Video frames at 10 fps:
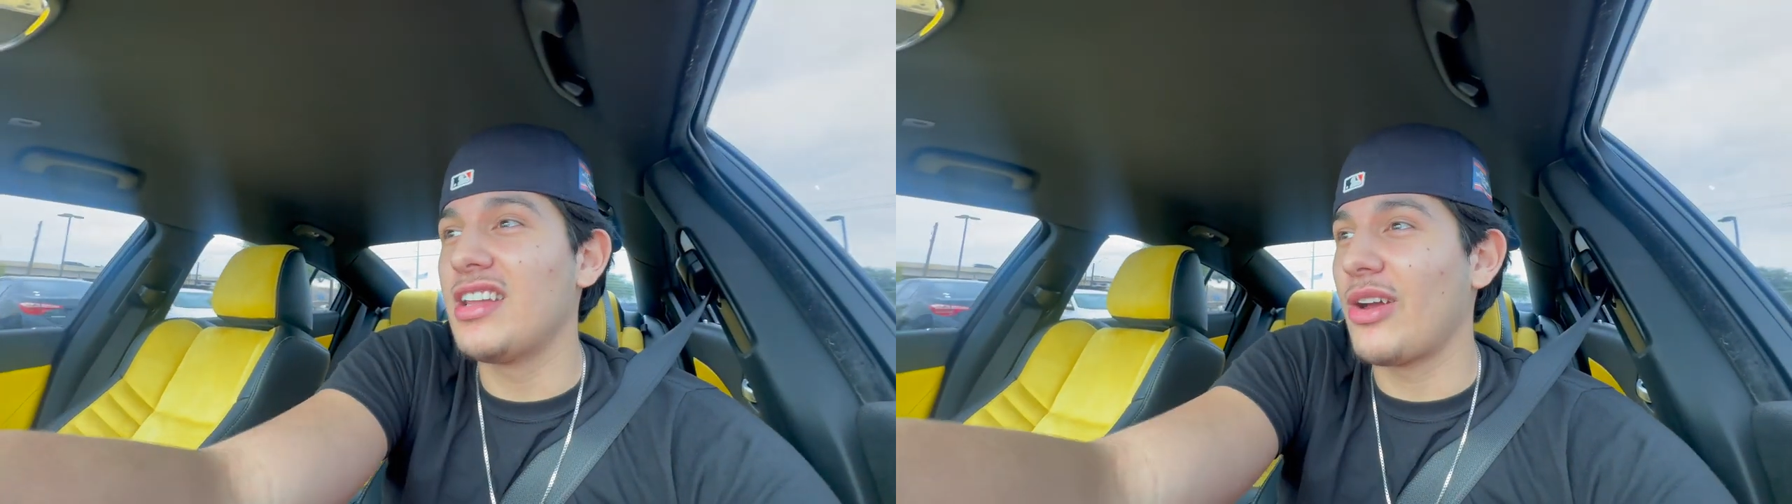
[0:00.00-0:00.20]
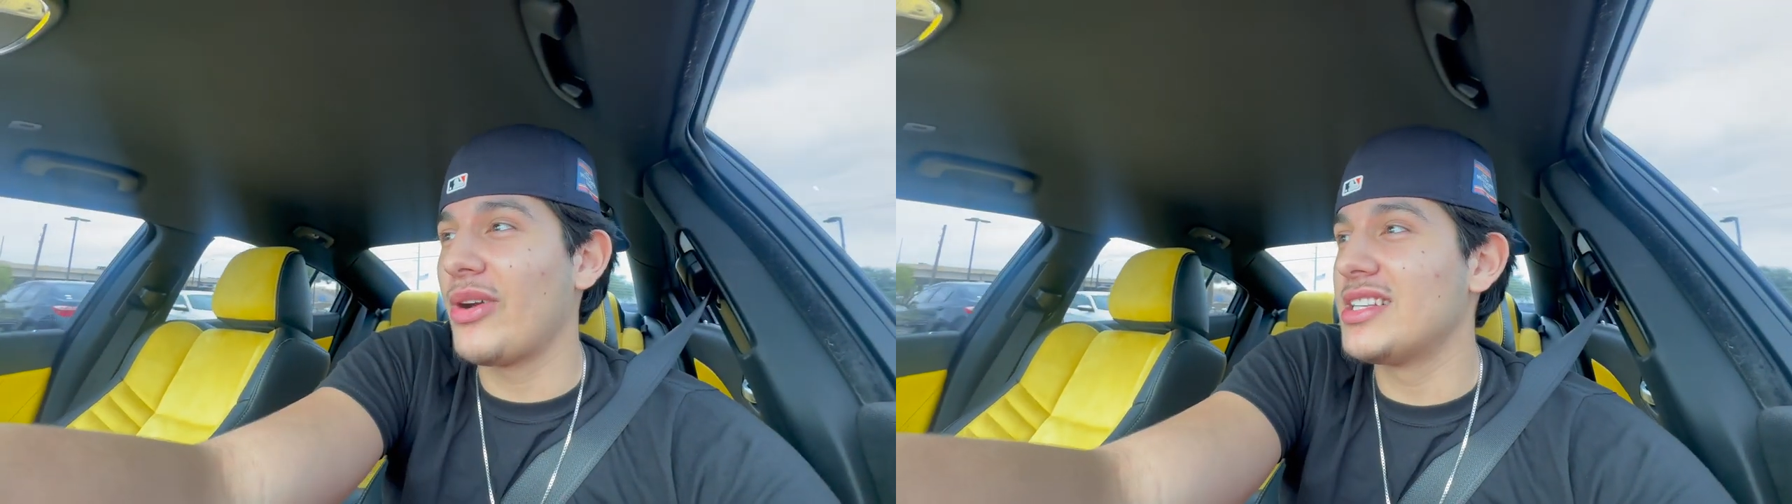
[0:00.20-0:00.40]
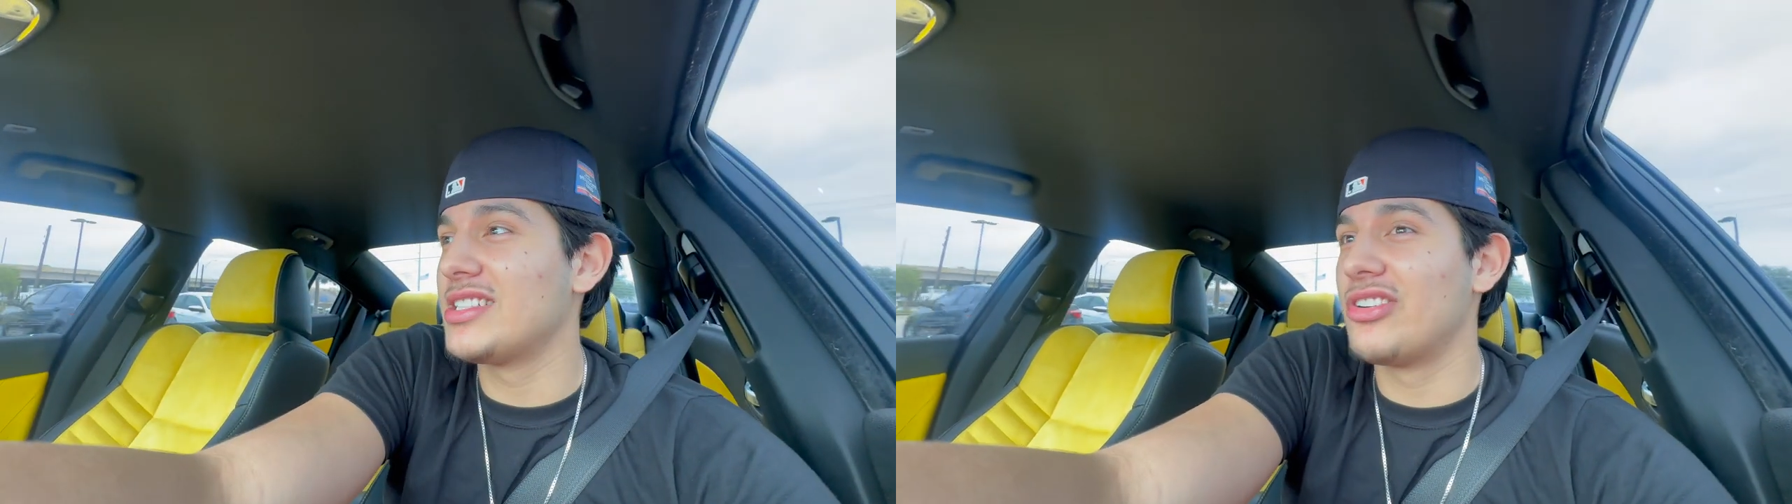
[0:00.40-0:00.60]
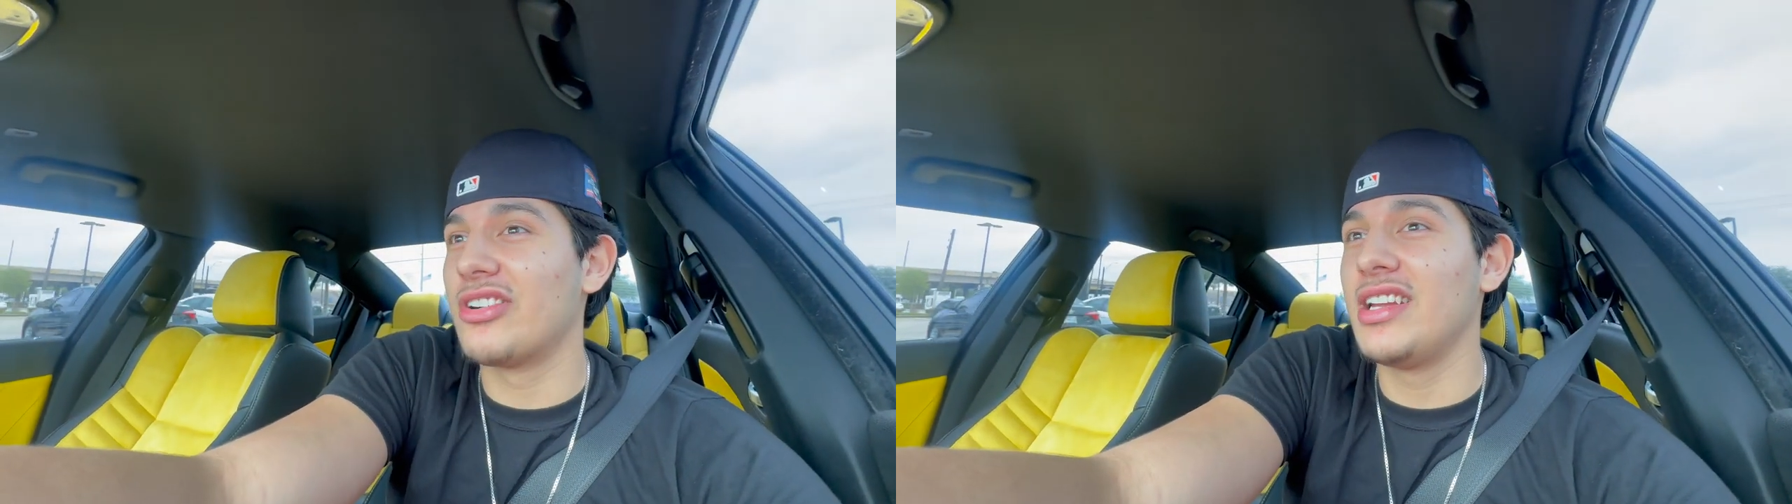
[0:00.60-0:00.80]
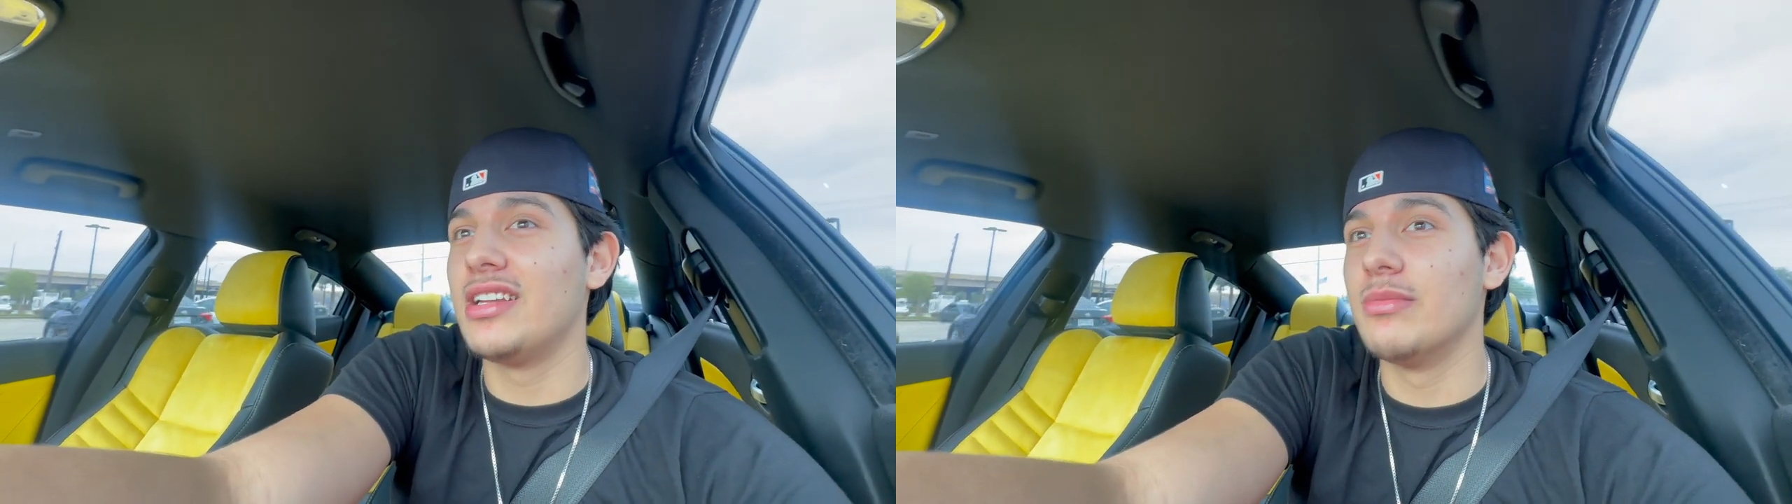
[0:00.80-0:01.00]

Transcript: Like, why is it green?